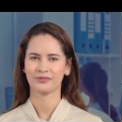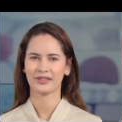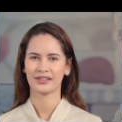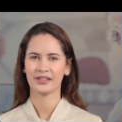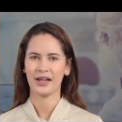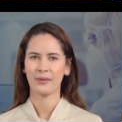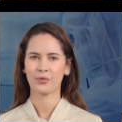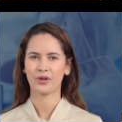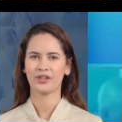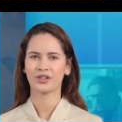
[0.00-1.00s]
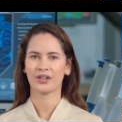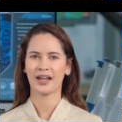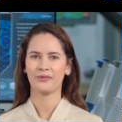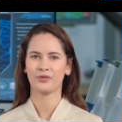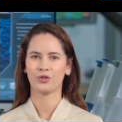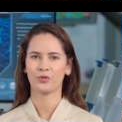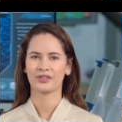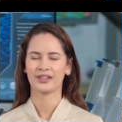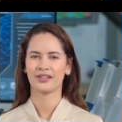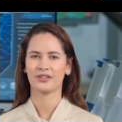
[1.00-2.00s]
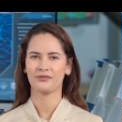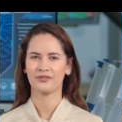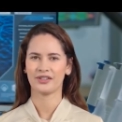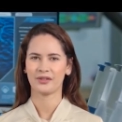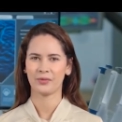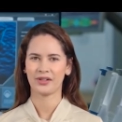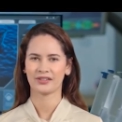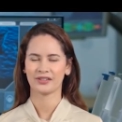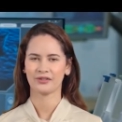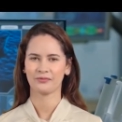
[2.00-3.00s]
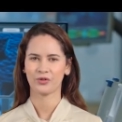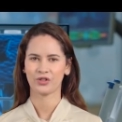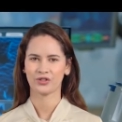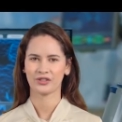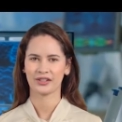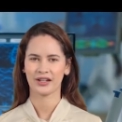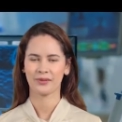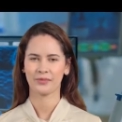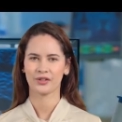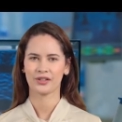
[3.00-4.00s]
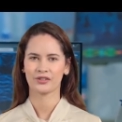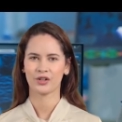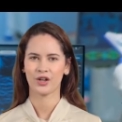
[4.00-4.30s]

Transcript: This collaboration aims to assess the feasibility of producing Chimeric's